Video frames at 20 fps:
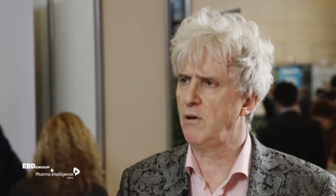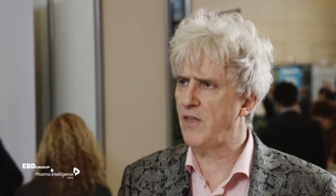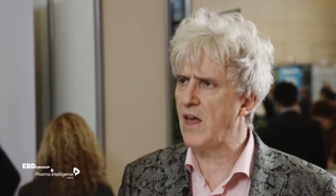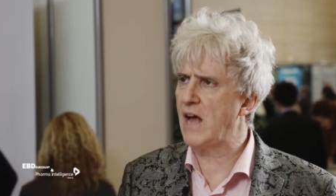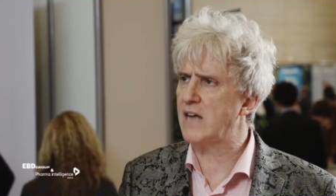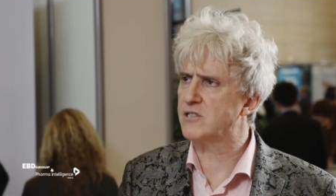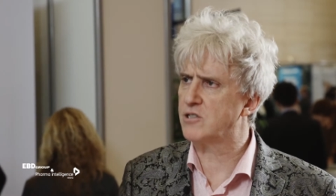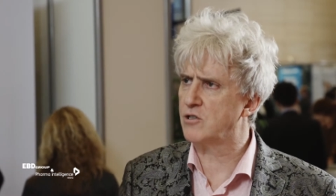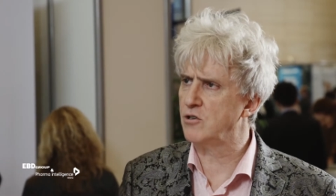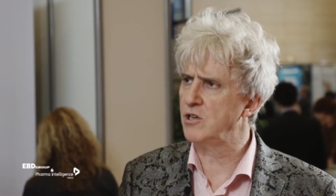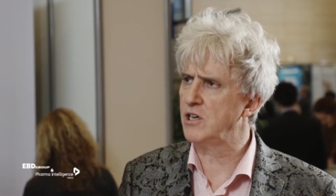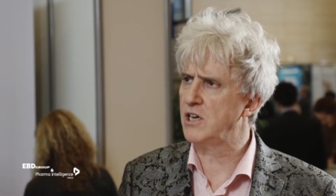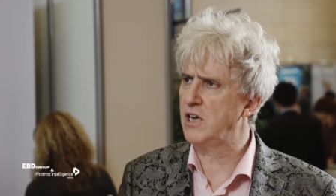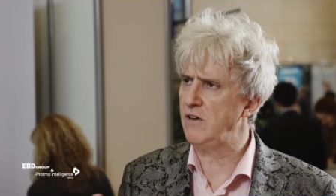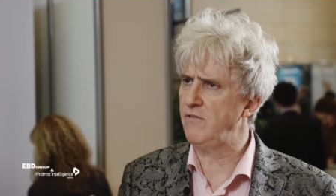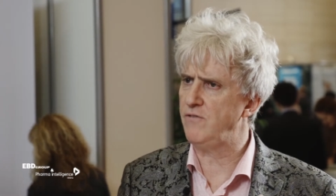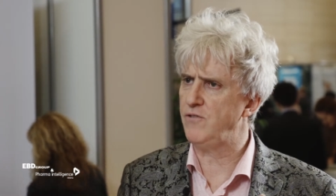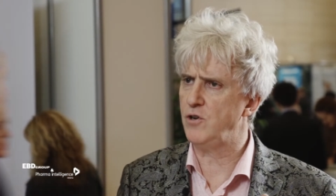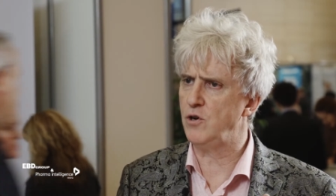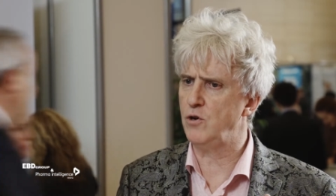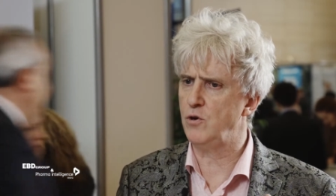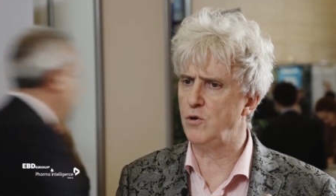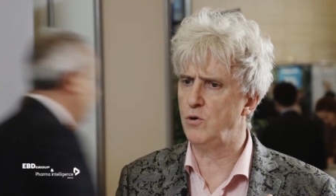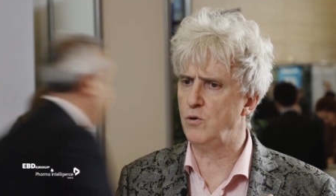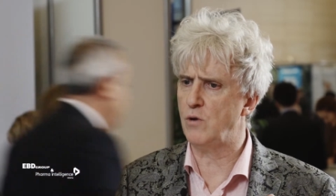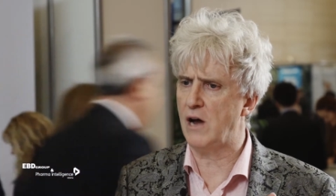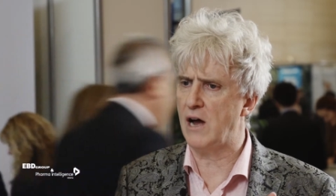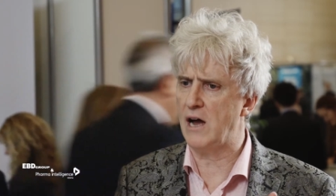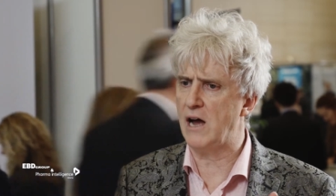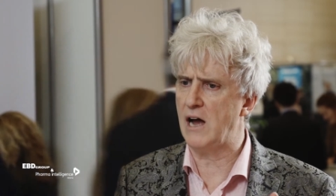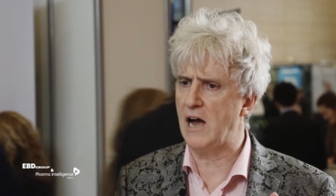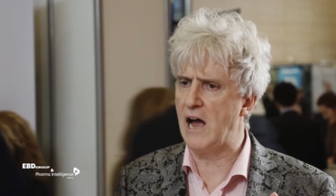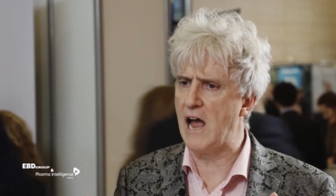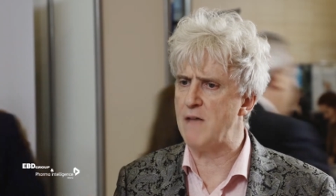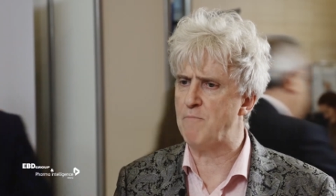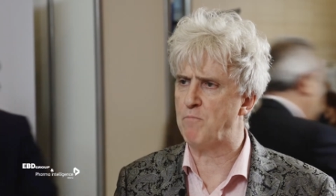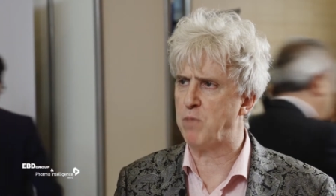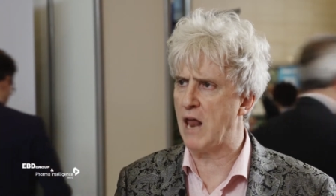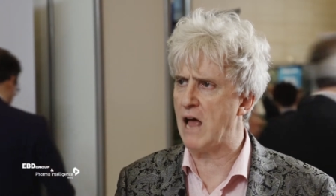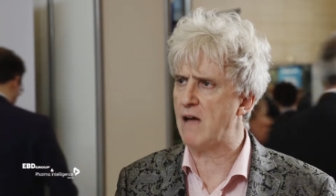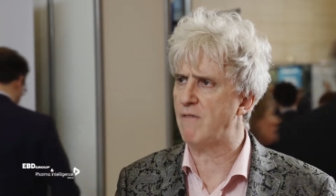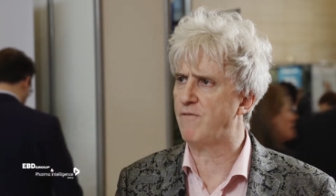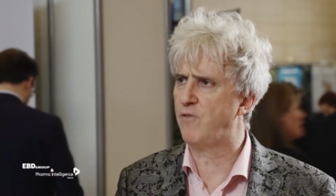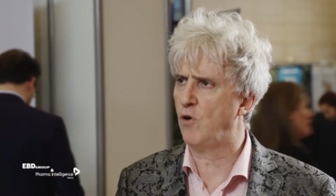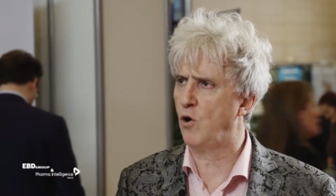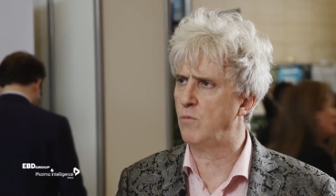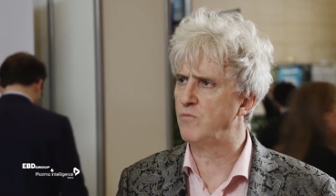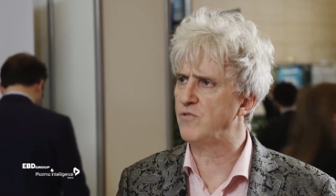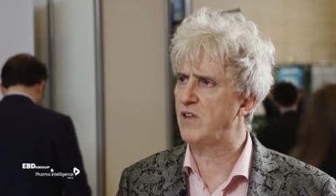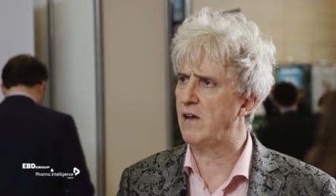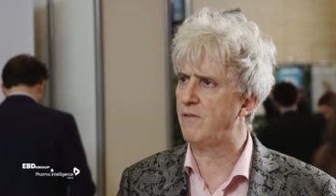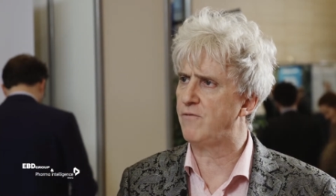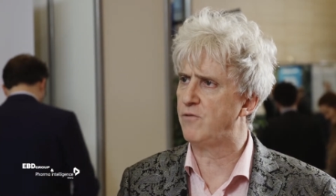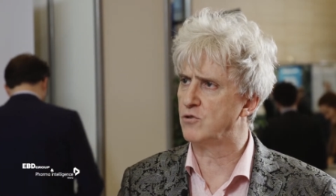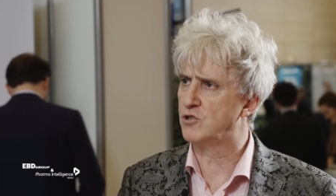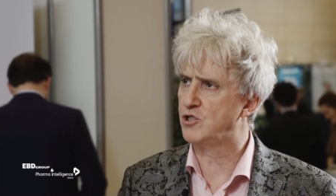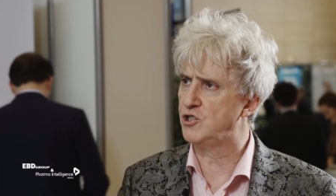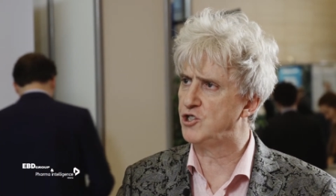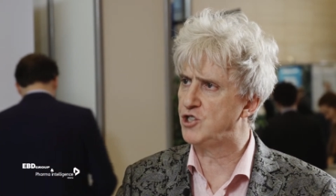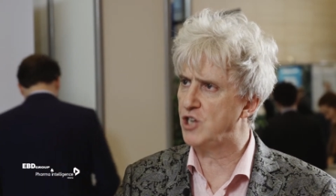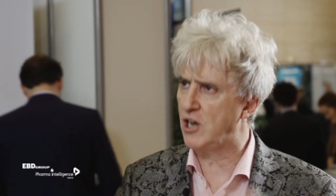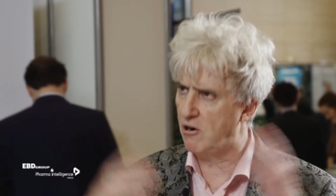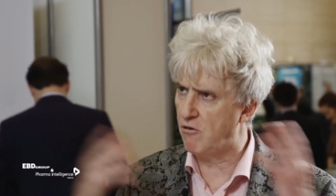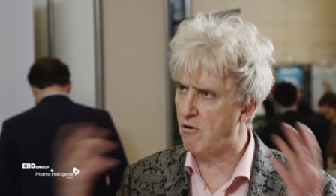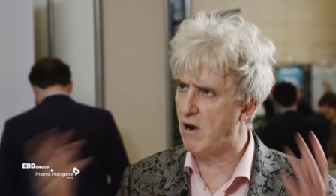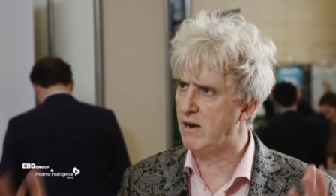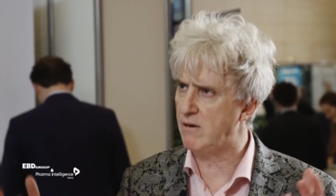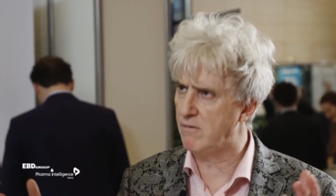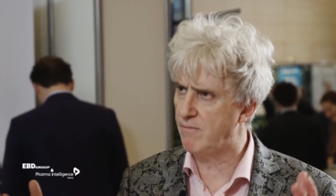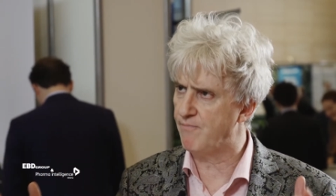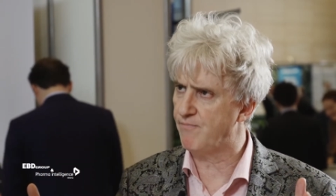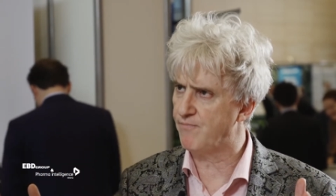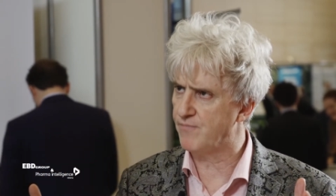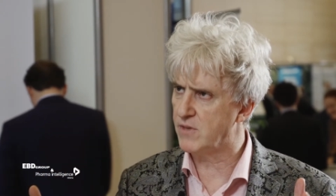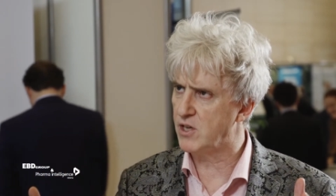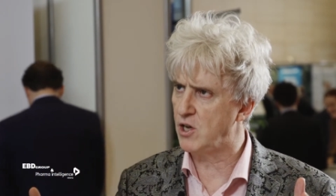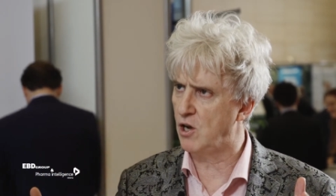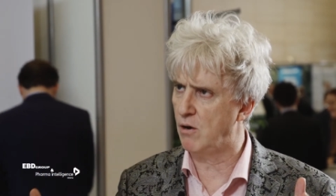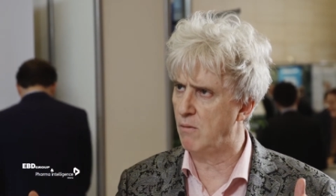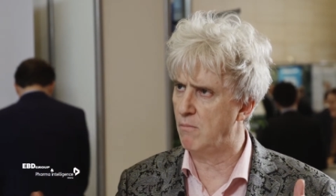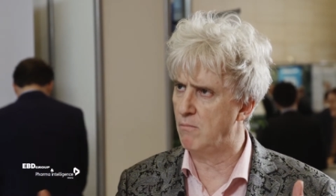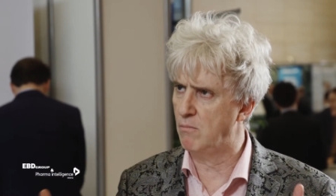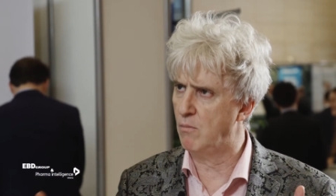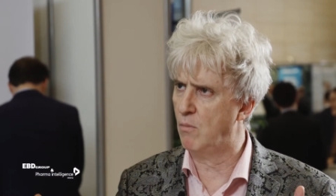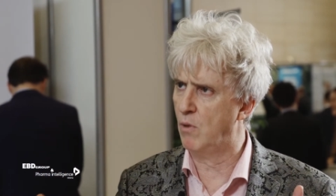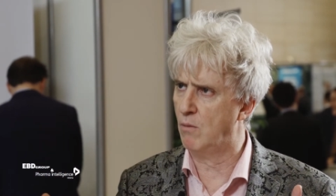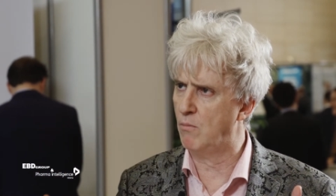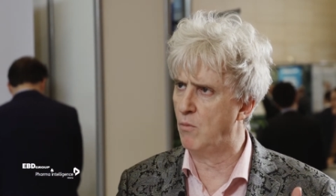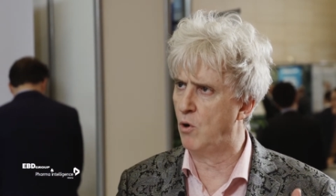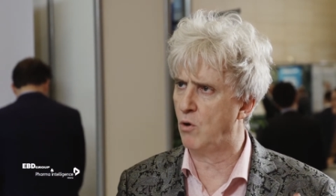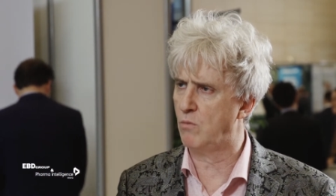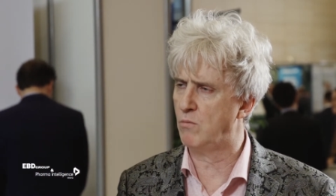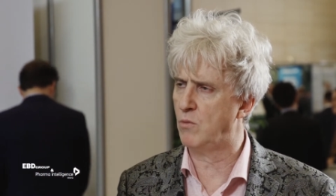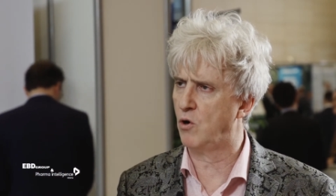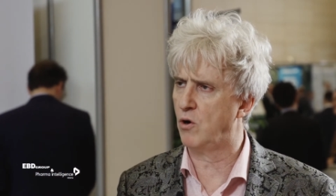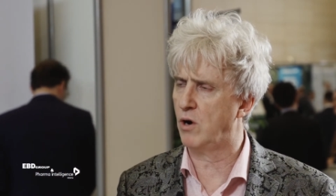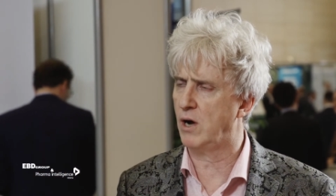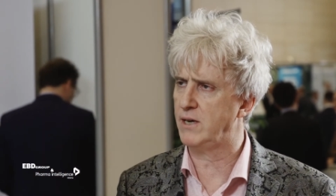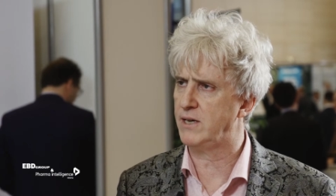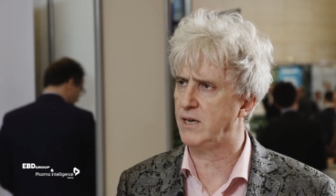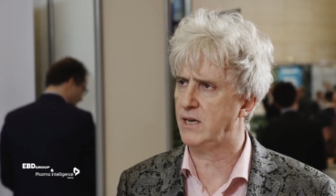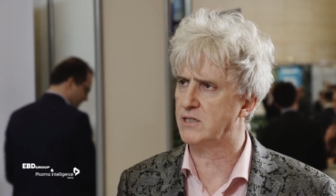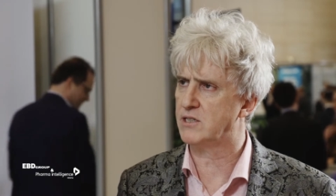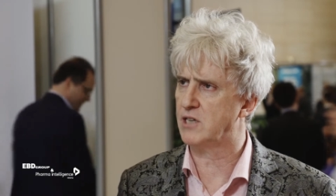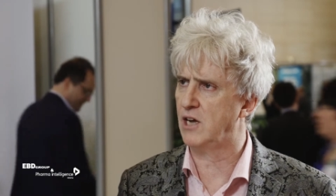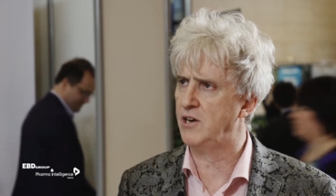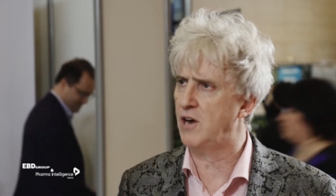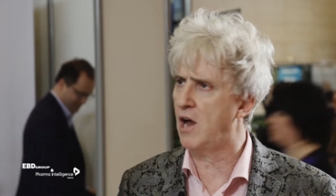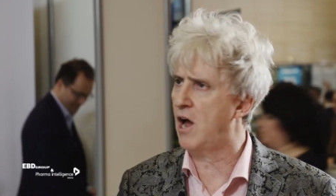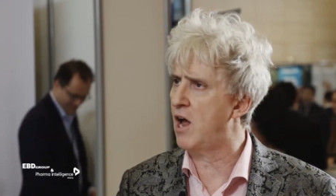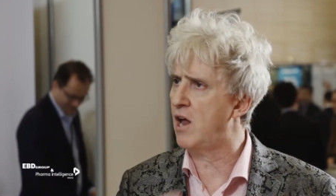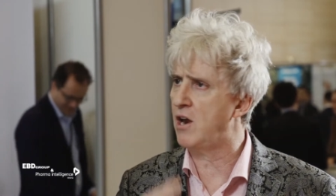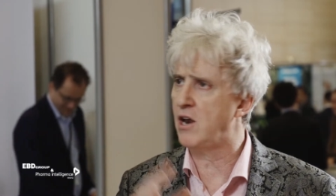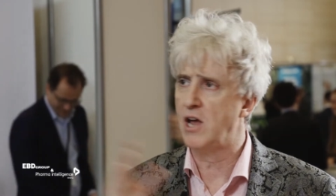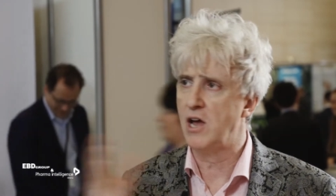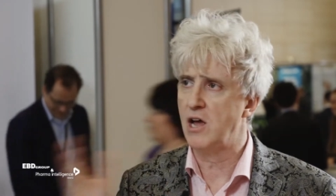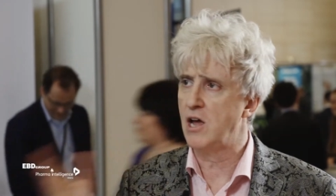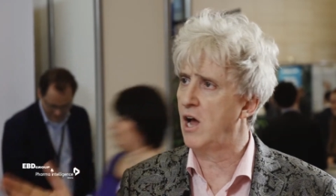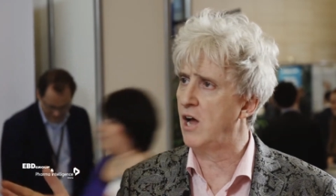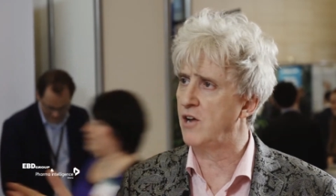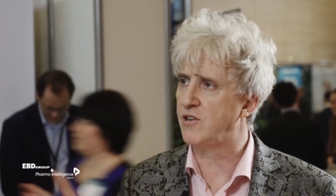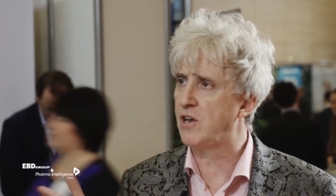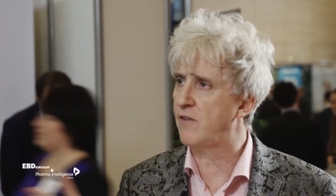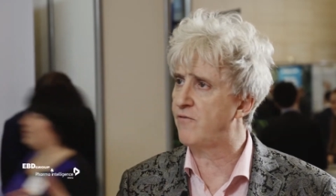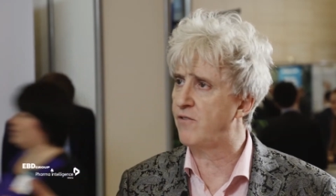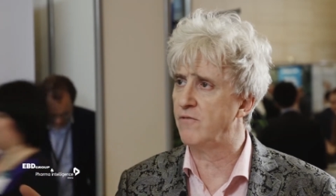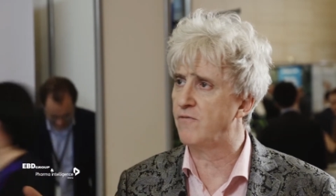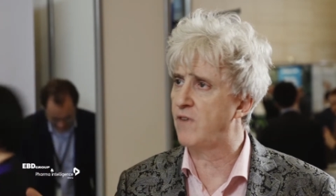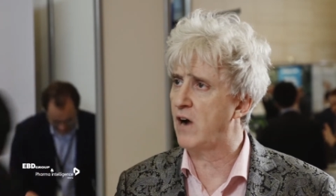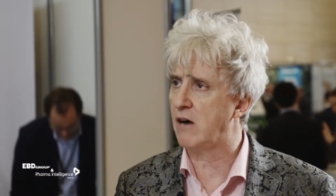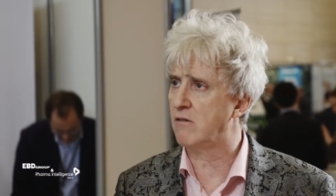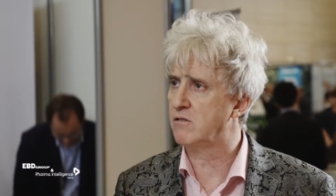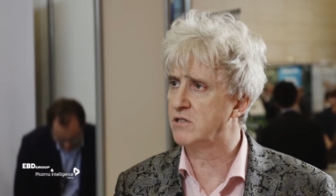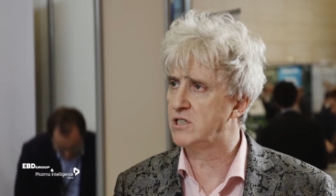that's going to give you a platform, therefore, to generate more ideas and different viral